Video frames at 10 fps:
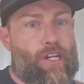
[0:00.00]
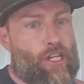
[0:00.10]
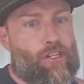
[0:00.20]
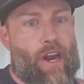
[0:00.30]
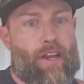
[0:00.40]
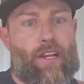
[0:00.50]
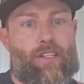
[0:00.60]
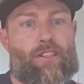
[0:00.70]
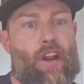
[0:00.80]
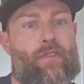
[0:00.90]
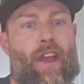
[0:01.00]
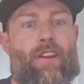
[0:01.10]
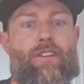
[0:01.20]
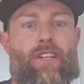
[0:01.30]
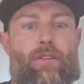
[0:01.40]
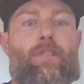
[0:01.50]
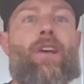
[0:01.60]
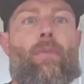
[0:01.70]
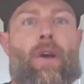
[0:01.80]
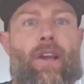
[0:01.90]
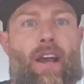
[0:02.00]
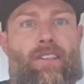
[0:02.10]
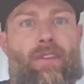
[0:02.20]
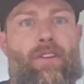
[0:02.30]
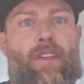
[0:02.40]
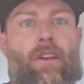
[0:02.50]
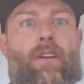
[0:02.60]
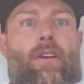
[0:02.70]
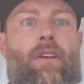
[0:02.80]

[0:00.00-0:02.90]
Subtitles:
you're just trying to conserve energy. What's up, Mike? How's everything?